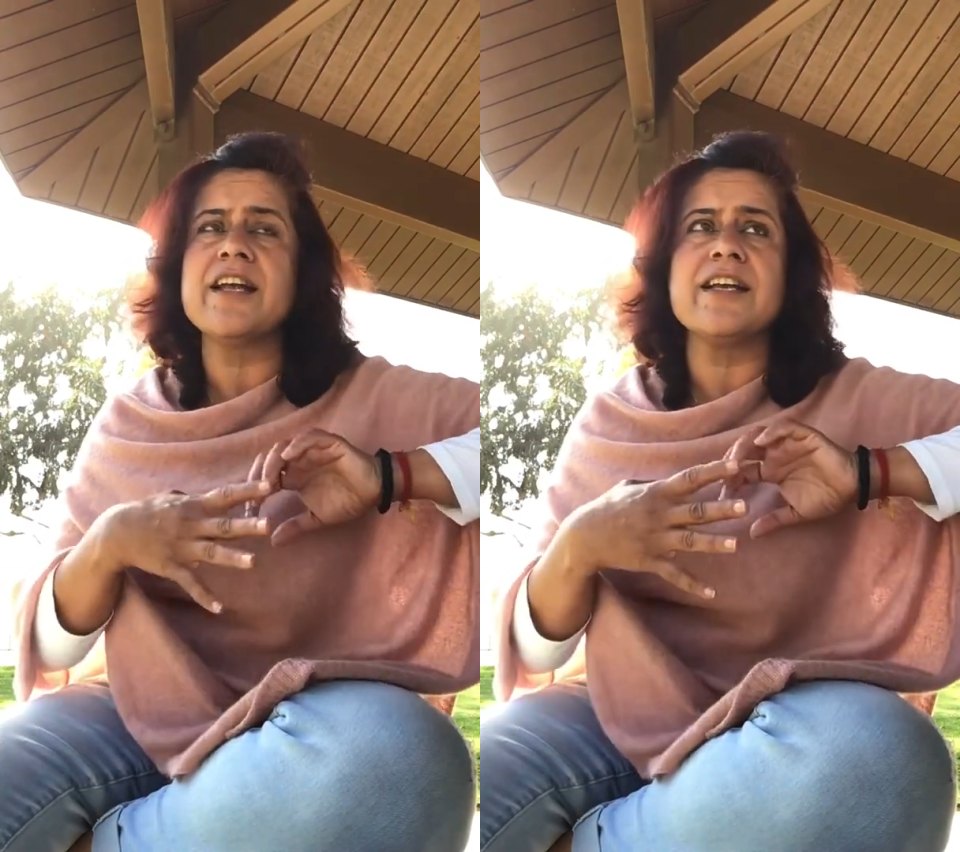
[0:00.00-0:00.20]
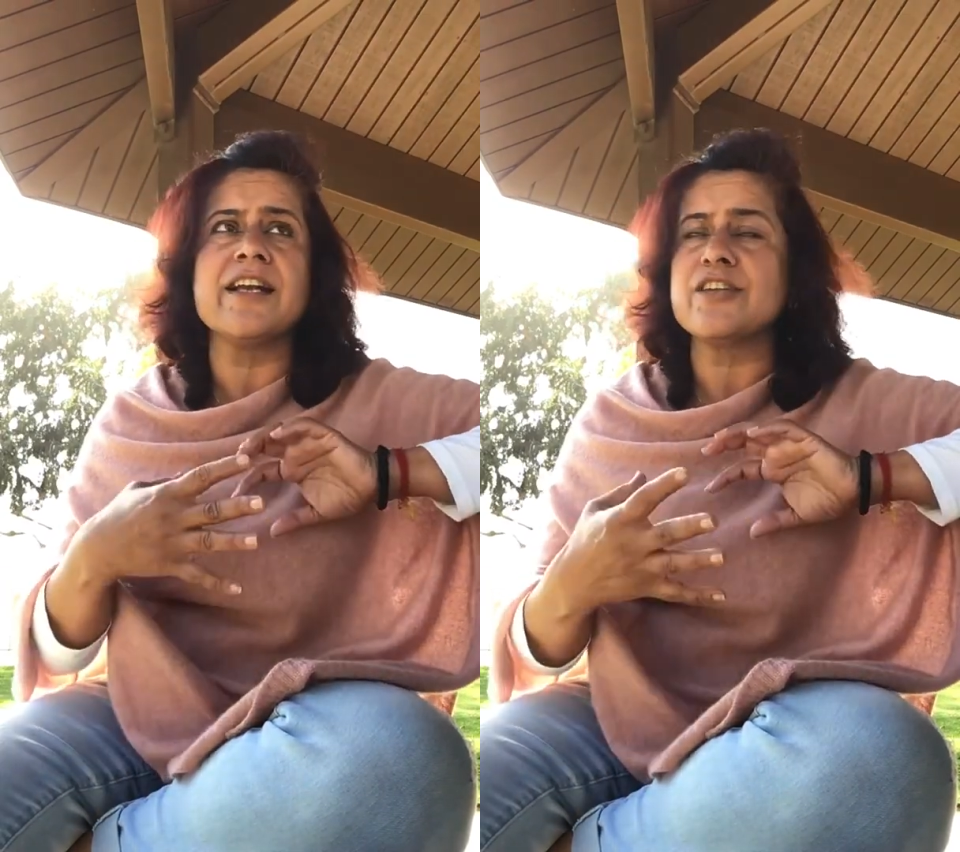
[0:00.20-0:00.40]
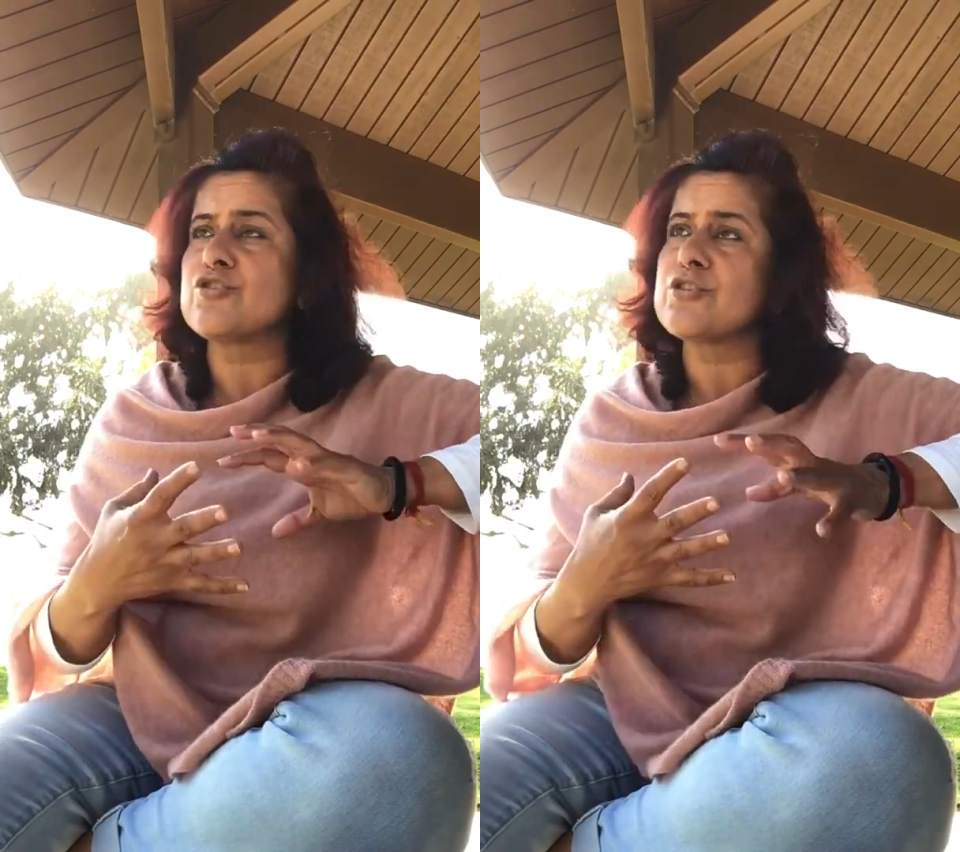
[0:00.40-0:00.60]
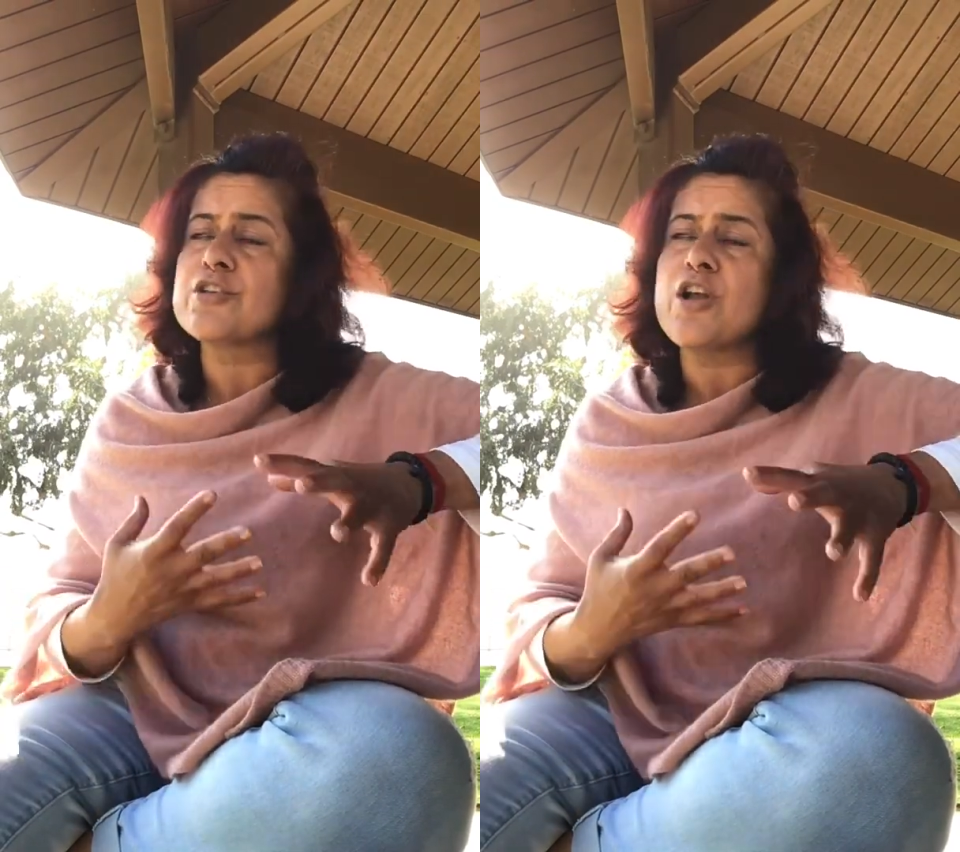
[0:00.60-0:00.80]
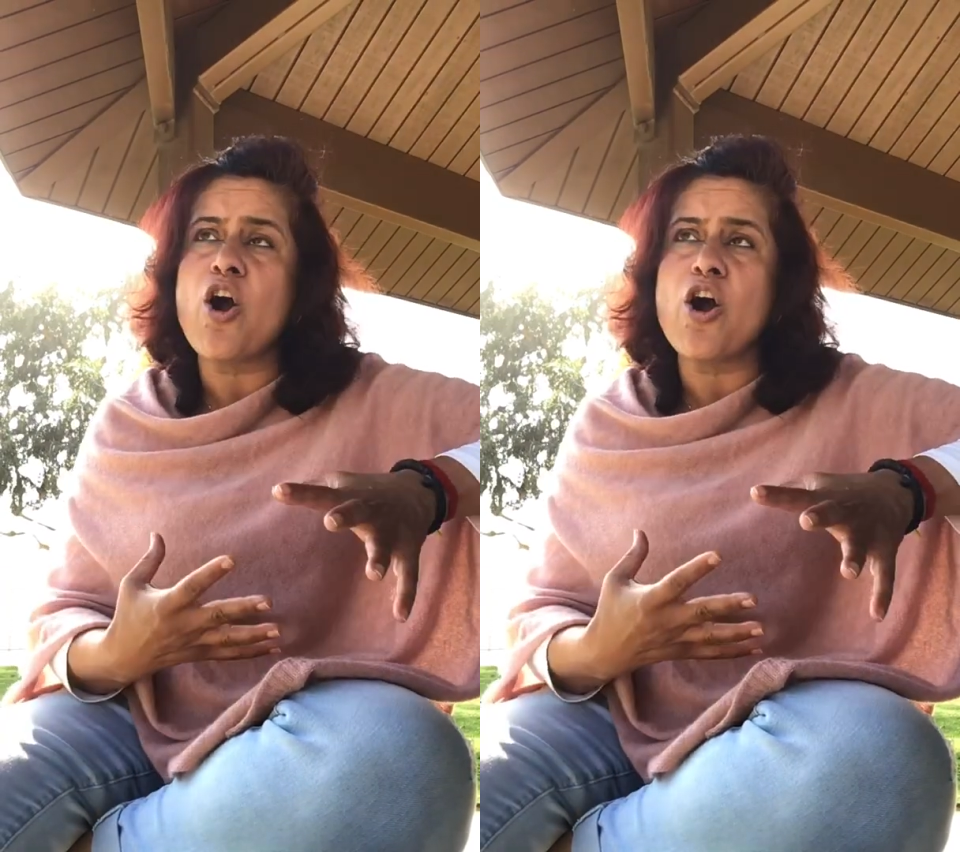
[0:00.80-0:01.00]
It's
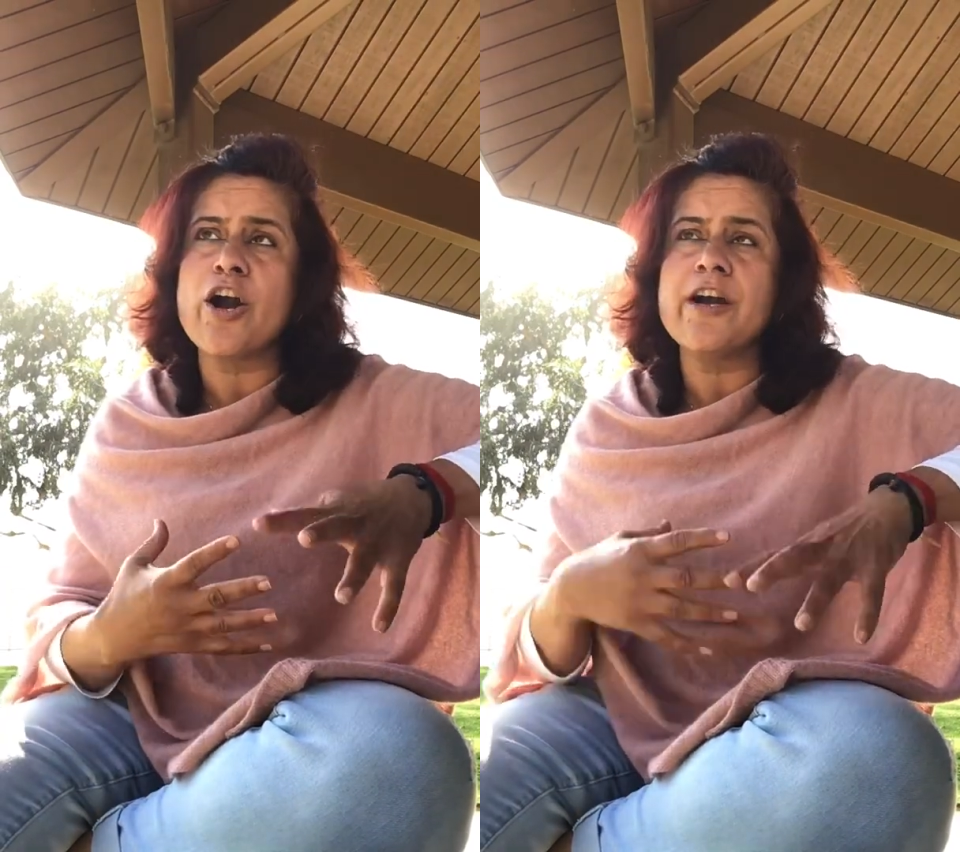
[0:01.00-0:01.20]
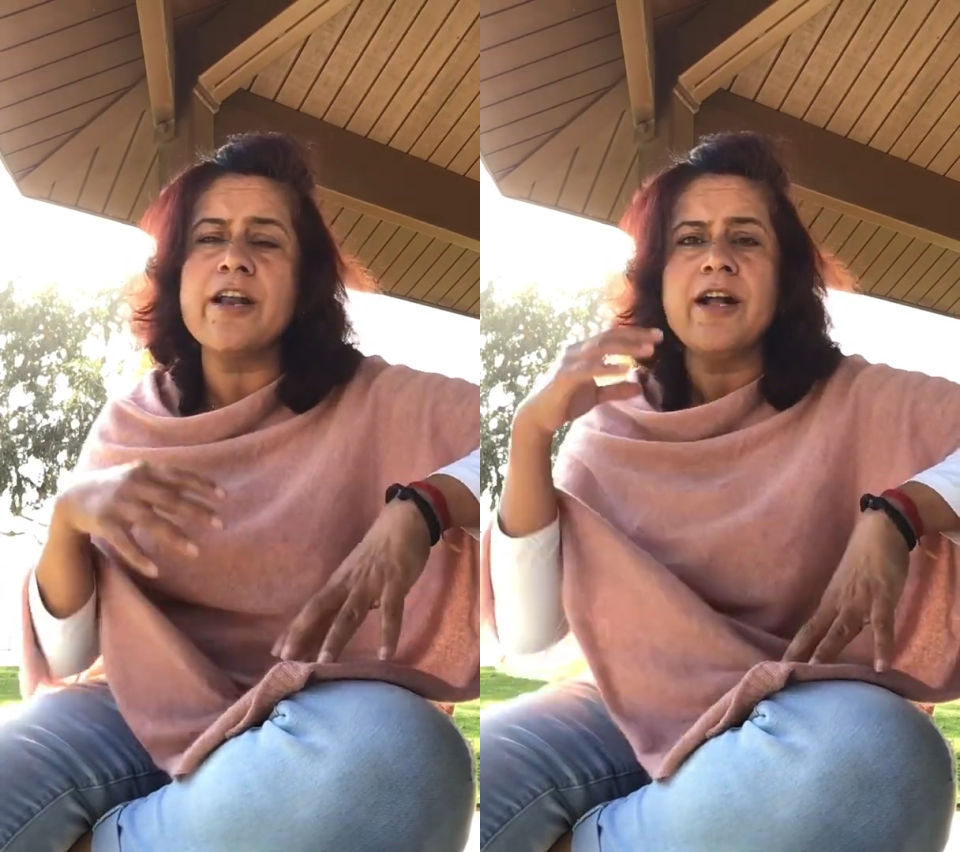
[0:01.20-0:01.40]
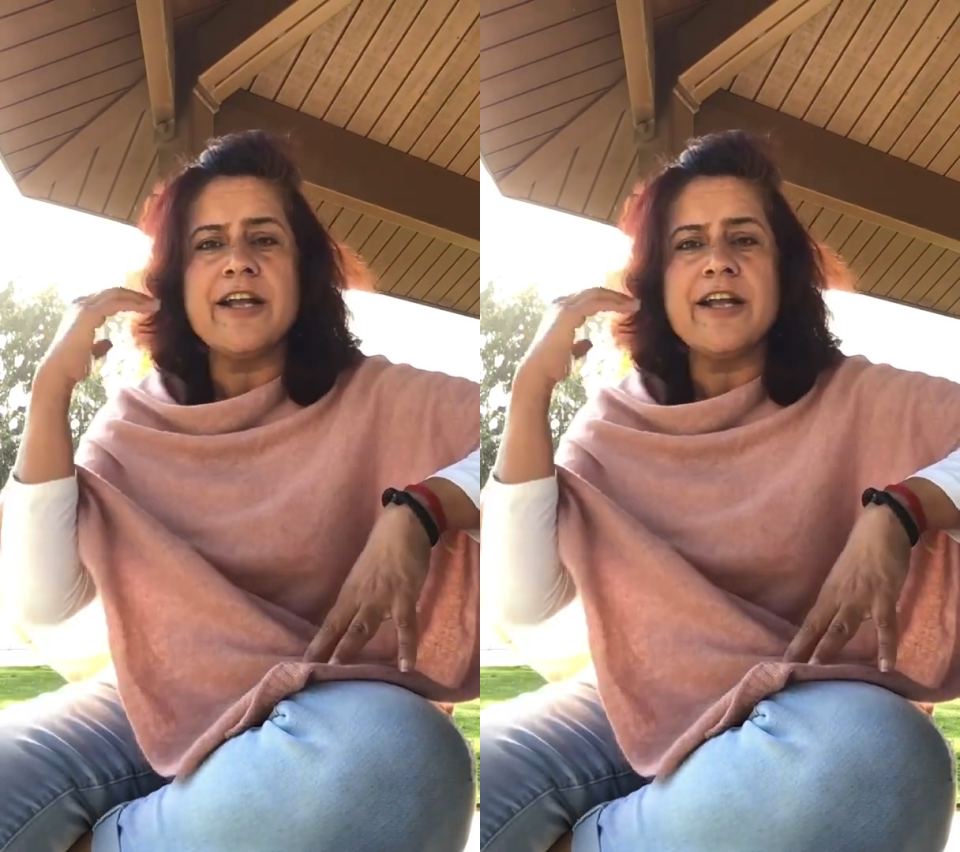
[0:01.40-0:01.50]
just hard.